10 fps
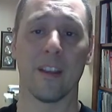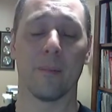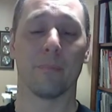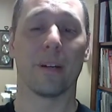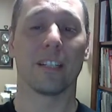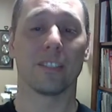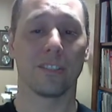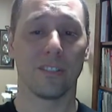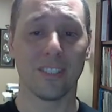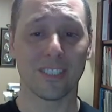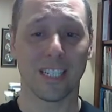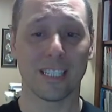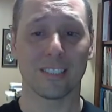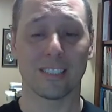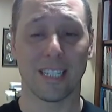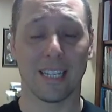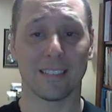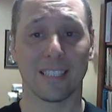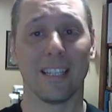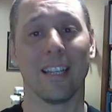But as soon as it gets
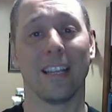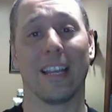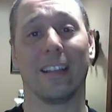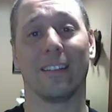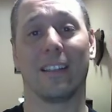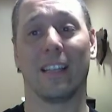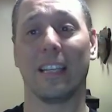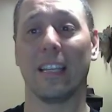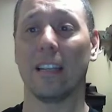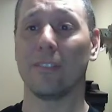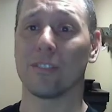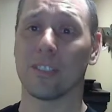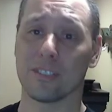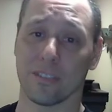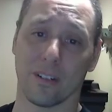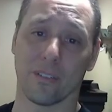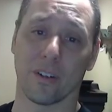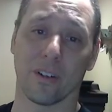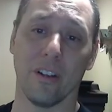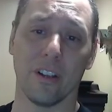sent, it leaves the
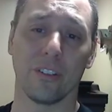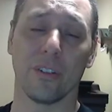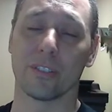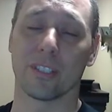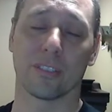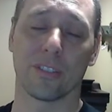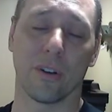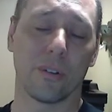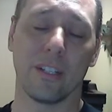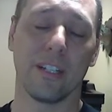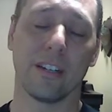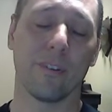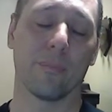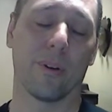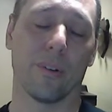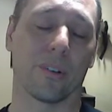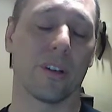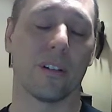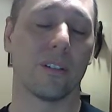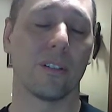server using a totally different
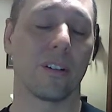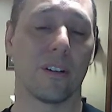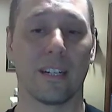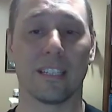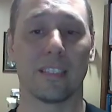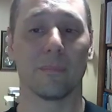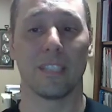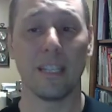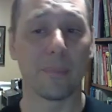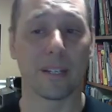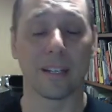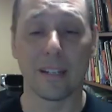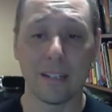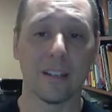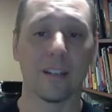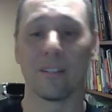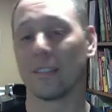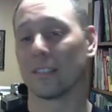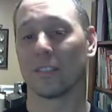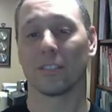protocol called SMTP,
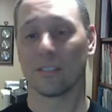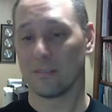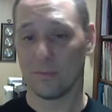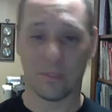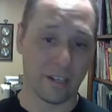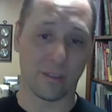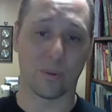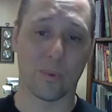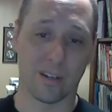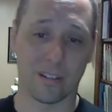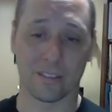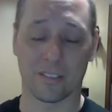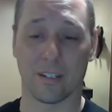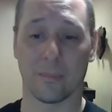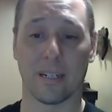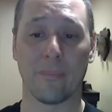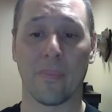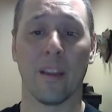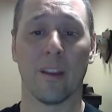which is another one we're not going to talk about.